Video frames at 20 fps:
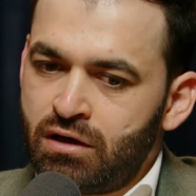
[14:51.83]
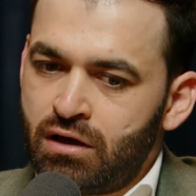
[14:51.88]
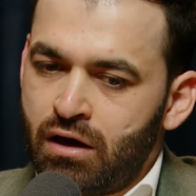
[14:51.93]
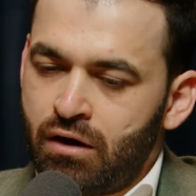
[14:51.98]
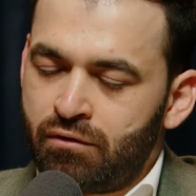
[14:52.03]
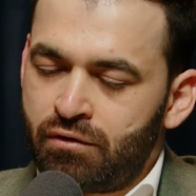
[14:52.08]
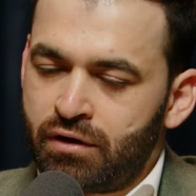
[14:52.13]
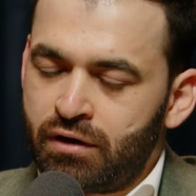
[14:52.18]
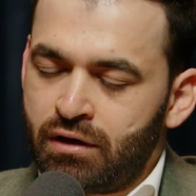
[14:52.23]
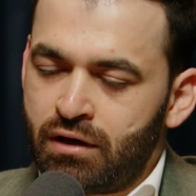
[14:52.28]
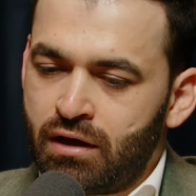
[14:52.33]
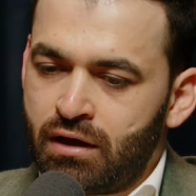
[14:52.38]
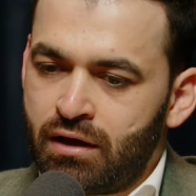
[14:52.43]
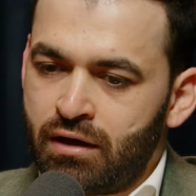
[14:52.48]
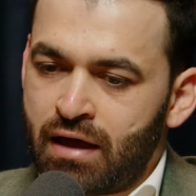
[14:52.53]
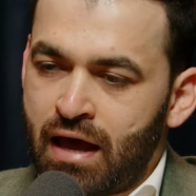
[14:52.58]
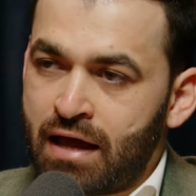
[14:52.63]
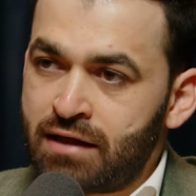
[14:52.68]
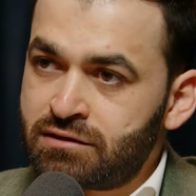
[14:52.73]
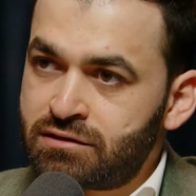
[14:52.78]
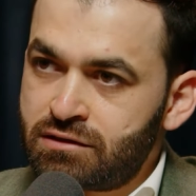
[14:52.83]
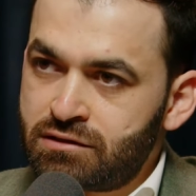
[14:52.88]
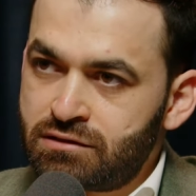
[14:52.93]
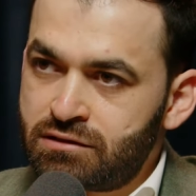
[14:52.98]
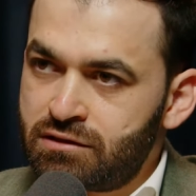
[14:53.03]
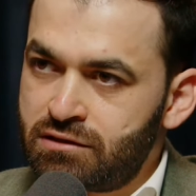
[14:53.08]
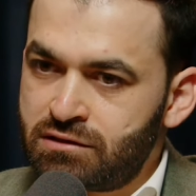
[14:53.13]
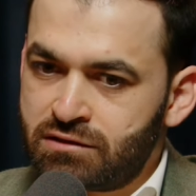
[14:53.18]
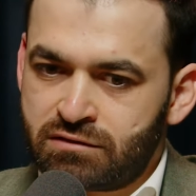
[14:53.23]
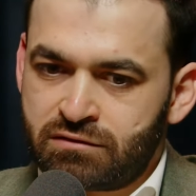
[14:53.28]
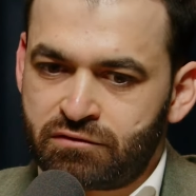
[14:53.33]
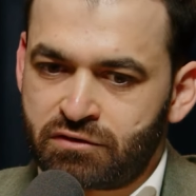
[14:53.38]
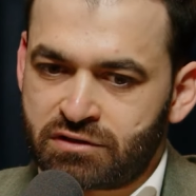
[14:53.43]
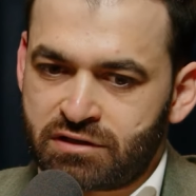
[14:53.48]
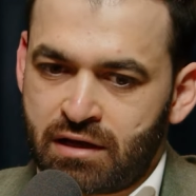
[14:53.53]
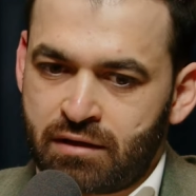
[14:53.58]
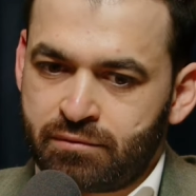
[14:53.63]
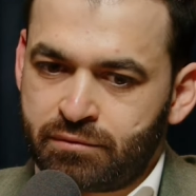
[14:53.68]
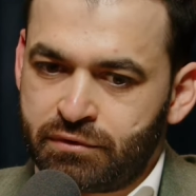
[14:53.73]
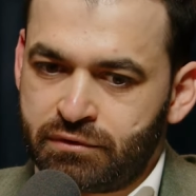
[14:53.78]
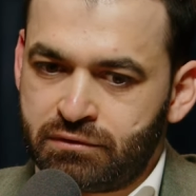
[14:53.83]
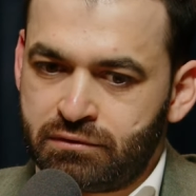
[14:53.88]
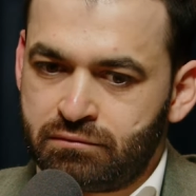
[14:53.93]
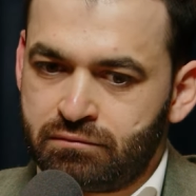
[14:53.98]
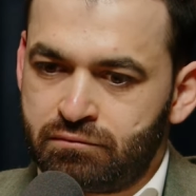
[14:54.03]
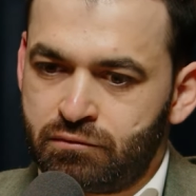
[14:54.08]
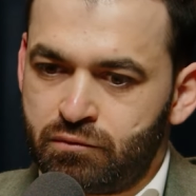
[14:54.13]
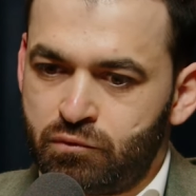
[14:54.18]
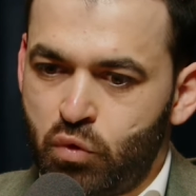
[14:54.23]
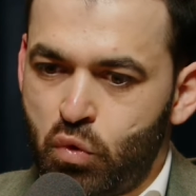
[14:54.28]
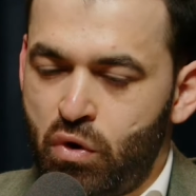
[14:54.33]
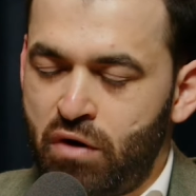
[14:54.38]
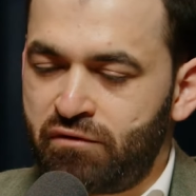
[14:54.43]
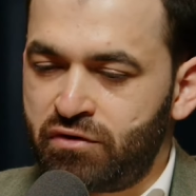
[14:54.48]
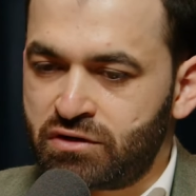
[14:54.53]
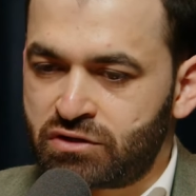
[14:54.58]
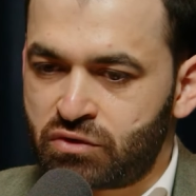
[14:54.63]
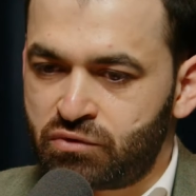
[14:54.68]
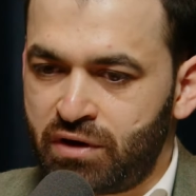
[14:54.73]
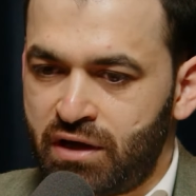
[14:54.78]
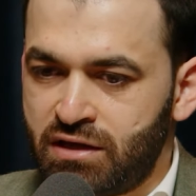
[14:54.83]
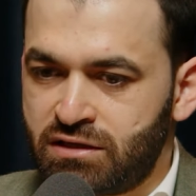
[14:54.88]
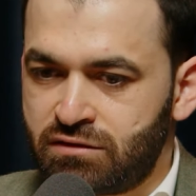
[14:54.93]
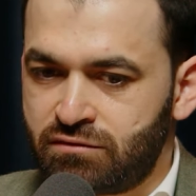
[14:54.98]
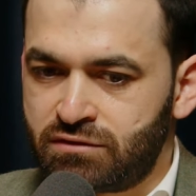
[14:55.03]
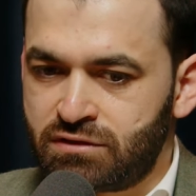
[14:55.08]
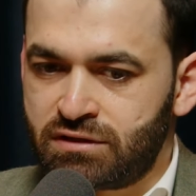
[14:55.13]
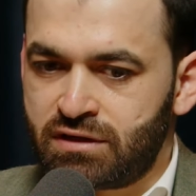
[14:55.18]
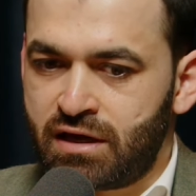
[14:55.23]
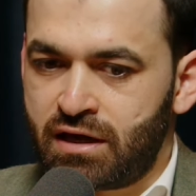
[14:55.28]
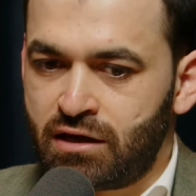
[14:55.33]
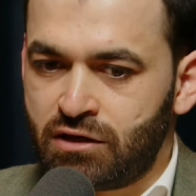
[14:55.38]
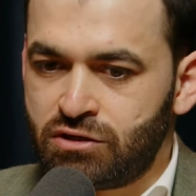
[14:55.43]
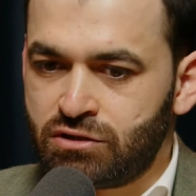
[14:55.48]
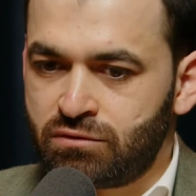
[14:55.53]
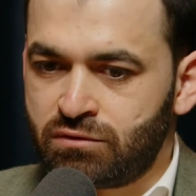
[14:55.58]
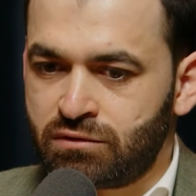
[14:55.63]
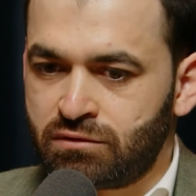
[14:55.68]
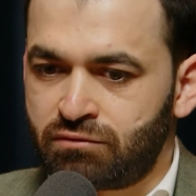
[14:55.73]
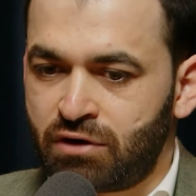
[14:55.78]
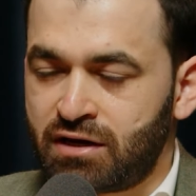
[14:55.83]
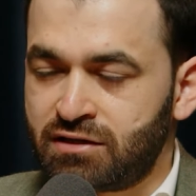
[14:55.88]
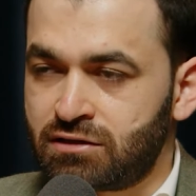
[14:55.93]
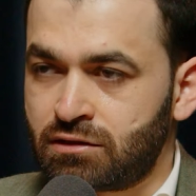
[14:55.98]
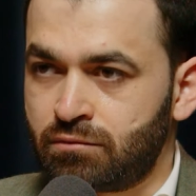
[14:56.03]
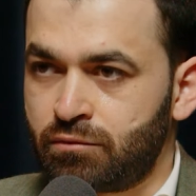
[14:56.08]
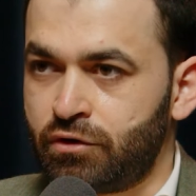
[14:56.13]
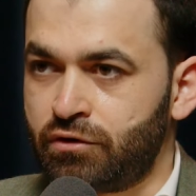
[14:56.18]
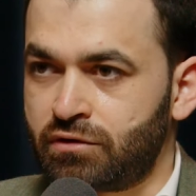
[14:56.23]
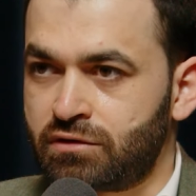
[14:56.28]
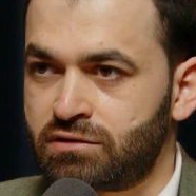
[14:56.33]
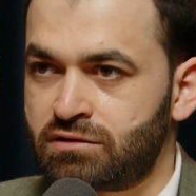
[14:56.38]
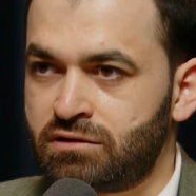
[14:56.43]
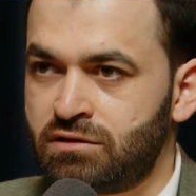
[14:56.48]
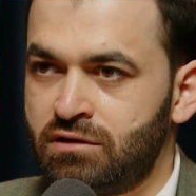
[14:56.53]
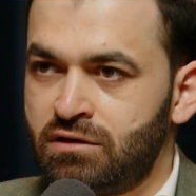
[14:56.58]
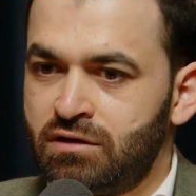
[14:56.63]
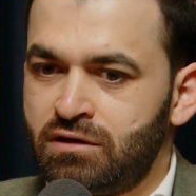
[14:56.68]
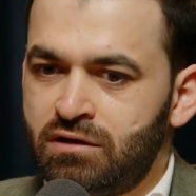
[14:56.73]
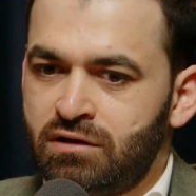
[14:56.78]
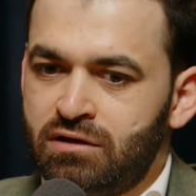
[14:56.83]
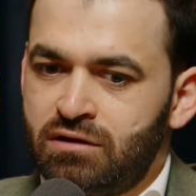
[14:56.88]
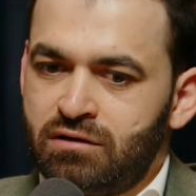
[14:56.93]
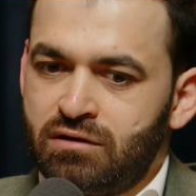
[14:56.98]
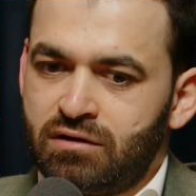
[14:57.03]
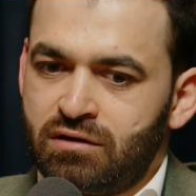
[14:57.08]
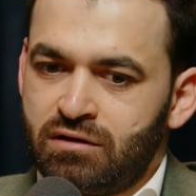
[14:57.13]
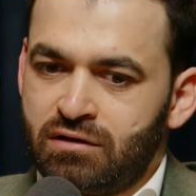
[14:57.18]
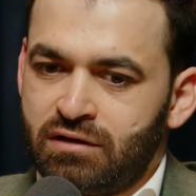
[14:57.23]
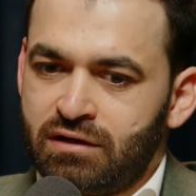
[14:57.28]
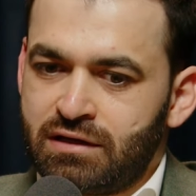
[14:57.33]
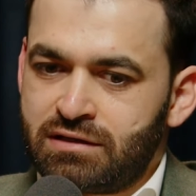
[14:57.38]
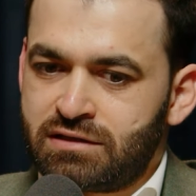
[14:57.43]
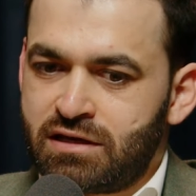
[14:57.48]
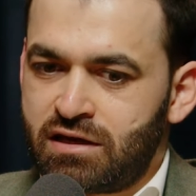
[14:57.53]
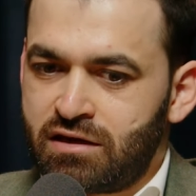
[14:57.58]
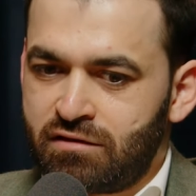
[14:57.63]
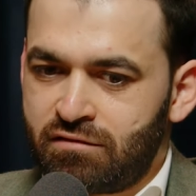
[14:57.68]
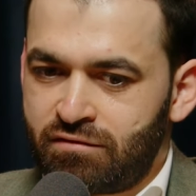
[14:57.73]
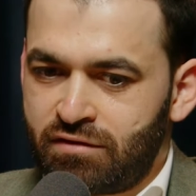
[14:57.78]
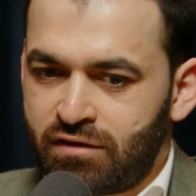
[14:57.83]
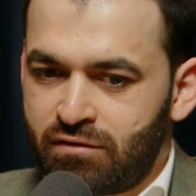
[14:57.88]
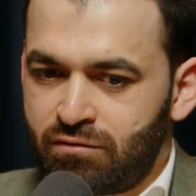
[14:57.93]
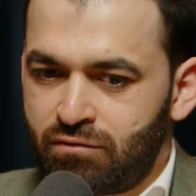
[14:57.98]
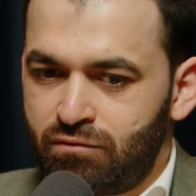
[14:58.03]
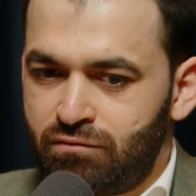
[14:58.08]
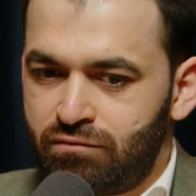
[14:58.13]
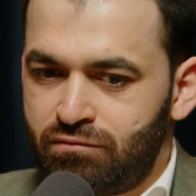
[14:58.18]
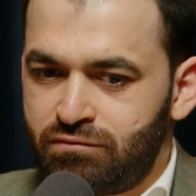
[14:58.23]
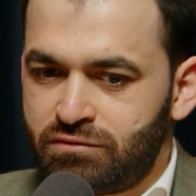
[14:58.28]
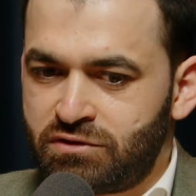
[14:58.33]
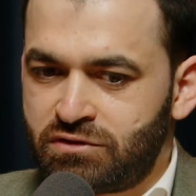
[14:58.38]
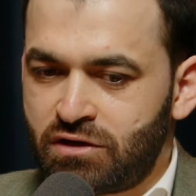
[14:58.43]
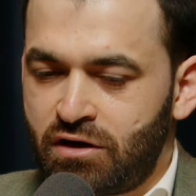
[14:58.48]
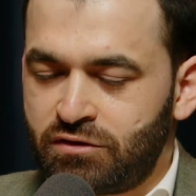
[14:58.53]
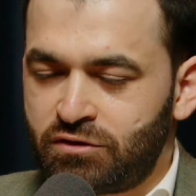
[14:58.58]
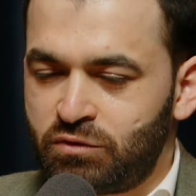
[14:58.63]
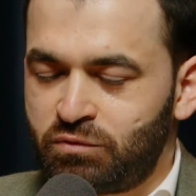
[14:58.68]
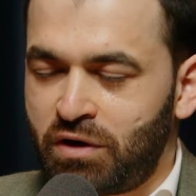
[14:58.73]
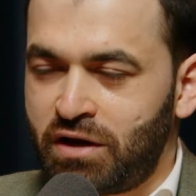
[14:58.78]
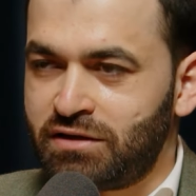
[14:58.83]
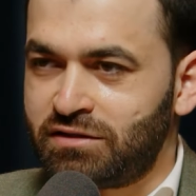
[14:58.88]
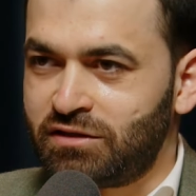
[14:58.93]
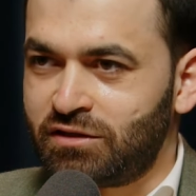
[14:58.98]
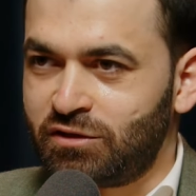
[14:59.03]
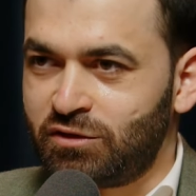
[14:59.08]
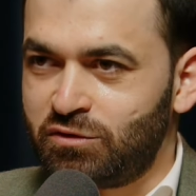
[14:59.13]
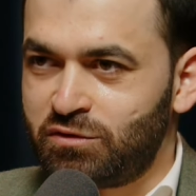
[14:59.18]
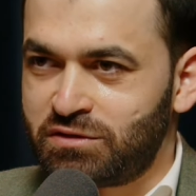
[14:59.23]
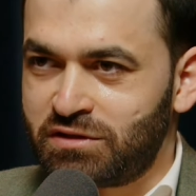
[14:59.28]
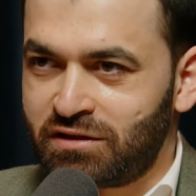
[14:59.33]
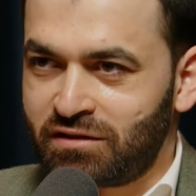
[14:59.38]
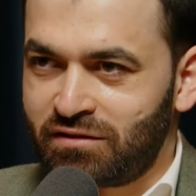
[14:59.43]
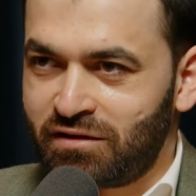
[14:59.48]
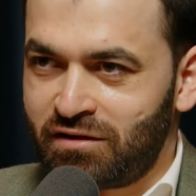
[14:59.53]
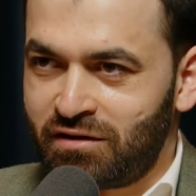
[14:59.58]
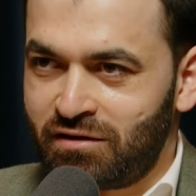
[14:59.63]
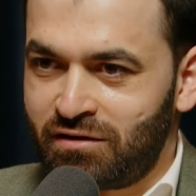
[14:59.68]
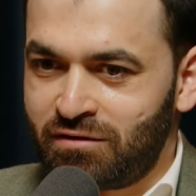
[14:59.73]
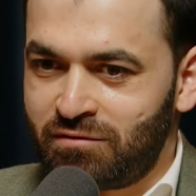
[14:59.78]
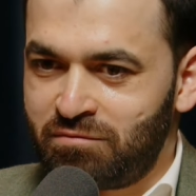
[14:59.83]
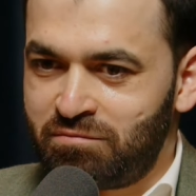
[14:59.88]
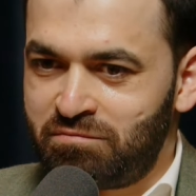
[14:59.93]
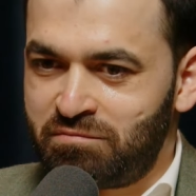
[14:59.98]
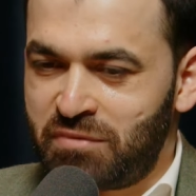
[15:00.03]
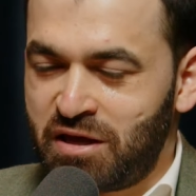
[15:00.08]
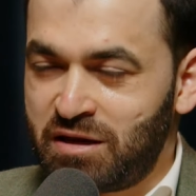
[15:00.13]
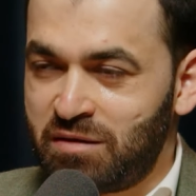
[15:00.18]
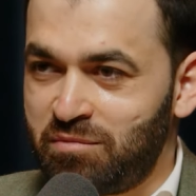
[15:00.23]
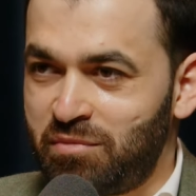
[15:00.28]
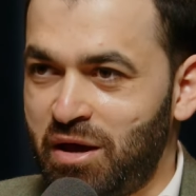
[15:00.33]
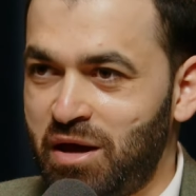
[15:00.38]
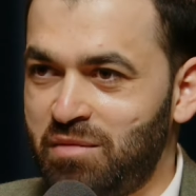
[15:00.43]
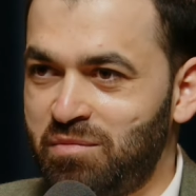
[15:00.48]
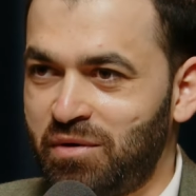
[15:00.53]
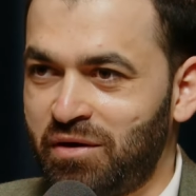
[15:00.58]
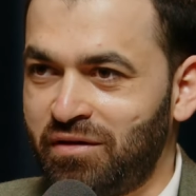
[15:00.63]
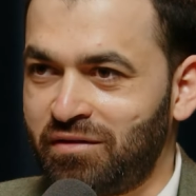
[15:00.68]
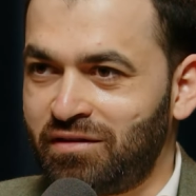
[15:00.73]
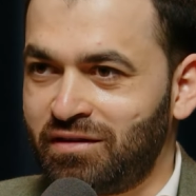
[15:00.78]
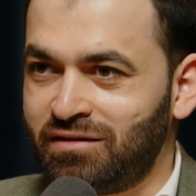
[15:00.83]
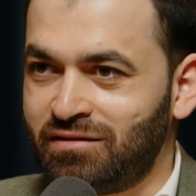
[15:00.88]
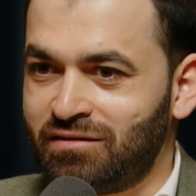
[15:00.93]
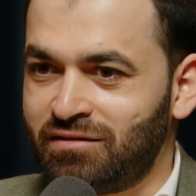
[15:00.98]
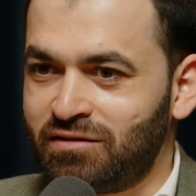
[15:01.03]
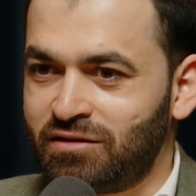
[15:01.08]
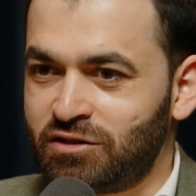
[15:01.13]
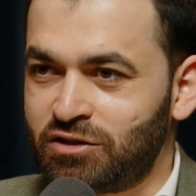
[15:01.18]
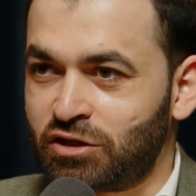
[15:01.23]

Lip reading: our ancestors. For example, whoever is creative today writing books, let's say if they started writing using their pen and paper, then the